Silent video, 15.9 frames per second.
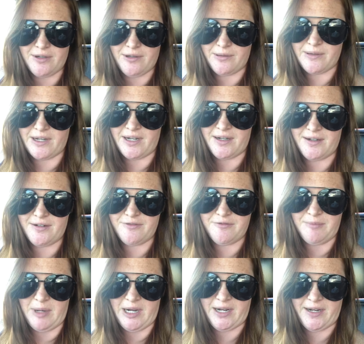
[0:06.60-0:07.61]
episode of
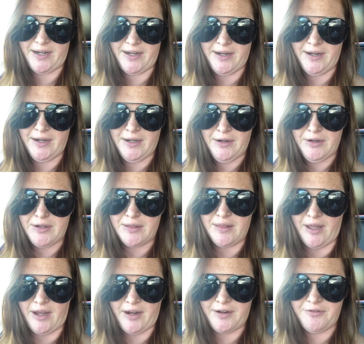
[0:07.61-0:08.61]
my
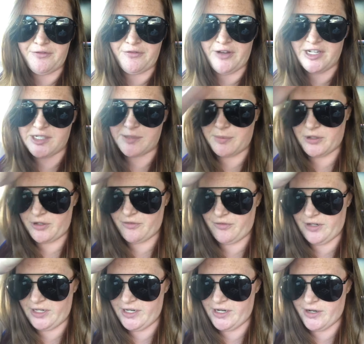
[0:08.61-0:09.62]
live Facebook
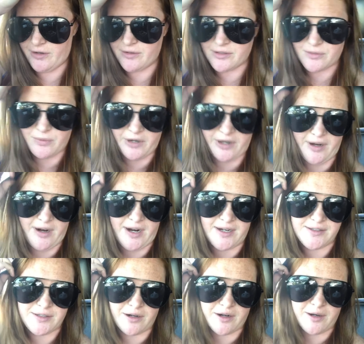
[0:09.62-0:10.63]
videos where
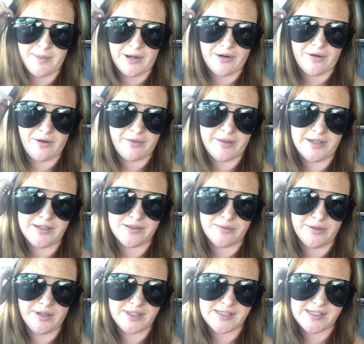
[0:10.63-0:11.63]
I talk about all things
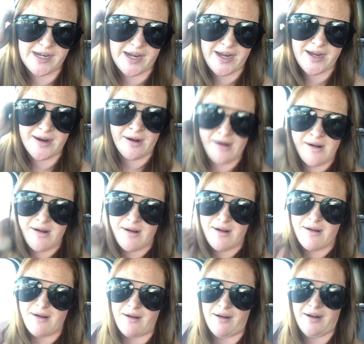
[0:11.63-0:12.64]
real estate
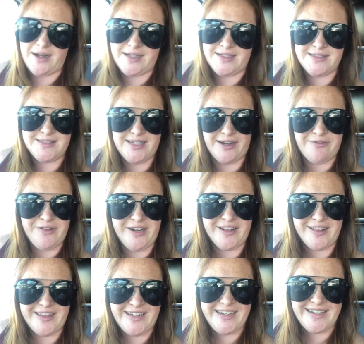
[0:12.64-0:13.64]
on
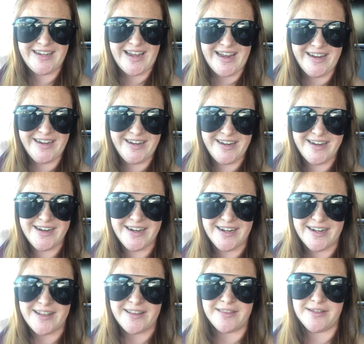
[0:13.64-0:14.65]
Definitely Katie.
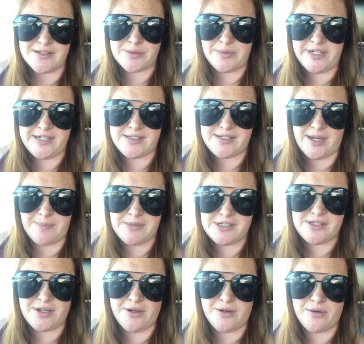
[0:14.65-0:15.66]
This week's
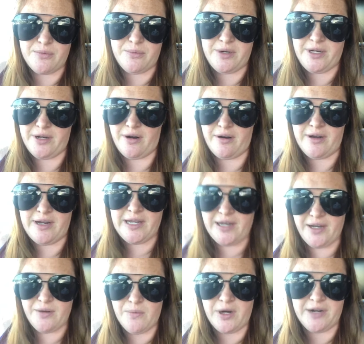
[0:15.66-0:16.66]
episode, we are
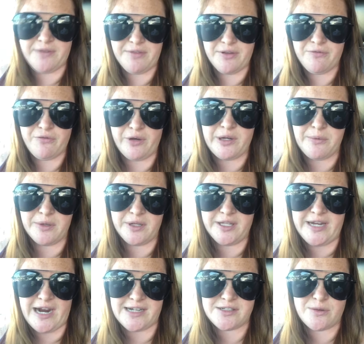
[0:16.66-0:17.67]
hitting one of the
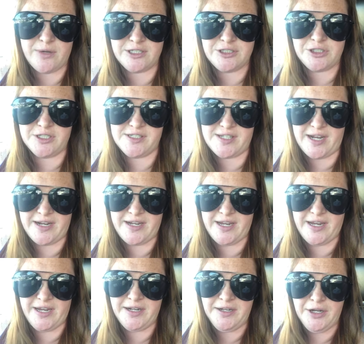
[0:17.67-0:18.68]
frequently asked questions I
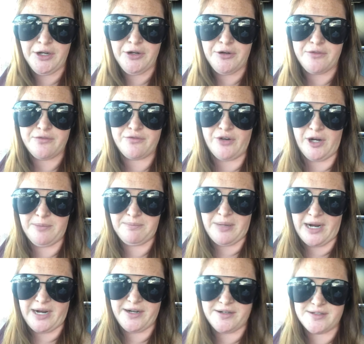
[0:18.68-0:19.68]
get from
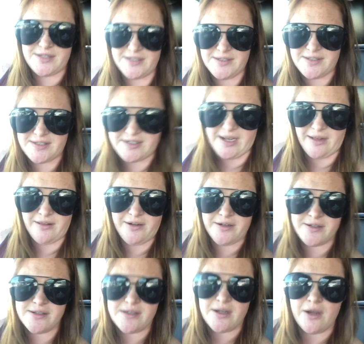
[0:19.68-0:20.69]
buyers and
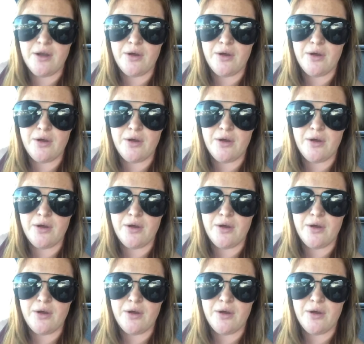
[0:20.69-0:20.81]
sellers,